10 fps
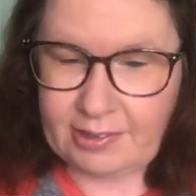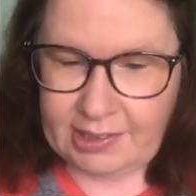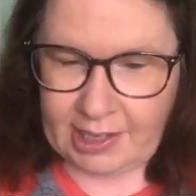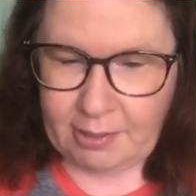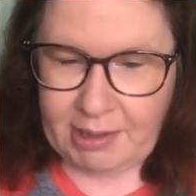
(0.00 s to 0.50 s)

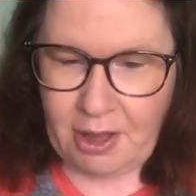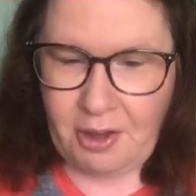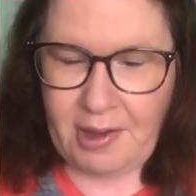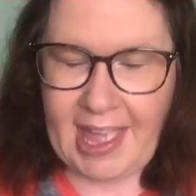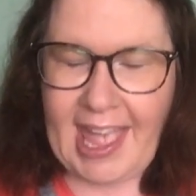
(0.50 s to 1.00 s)
Here we
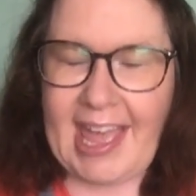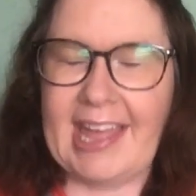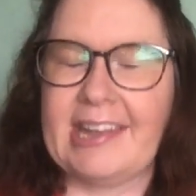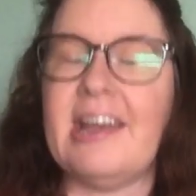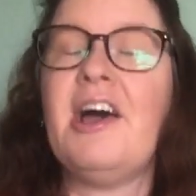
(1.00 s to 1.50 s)
go, a
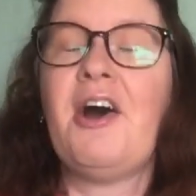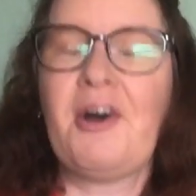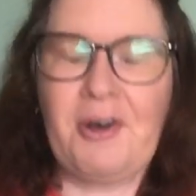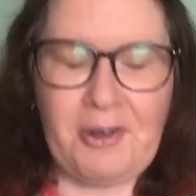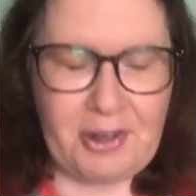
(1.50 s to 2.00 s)
hen.
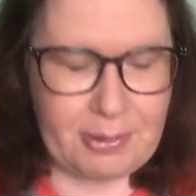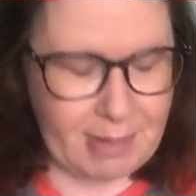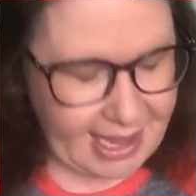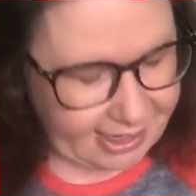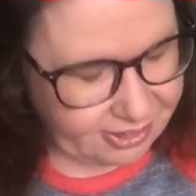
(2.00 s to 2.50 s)
Old
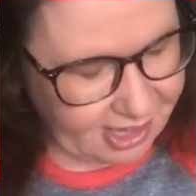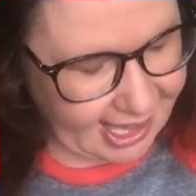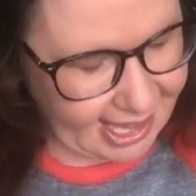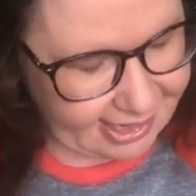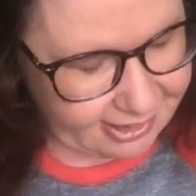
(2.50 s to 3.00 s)

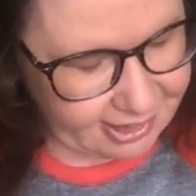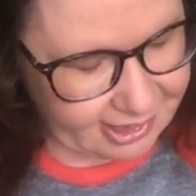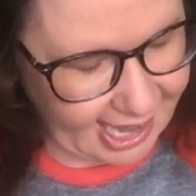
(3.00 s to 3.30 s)
MacDonald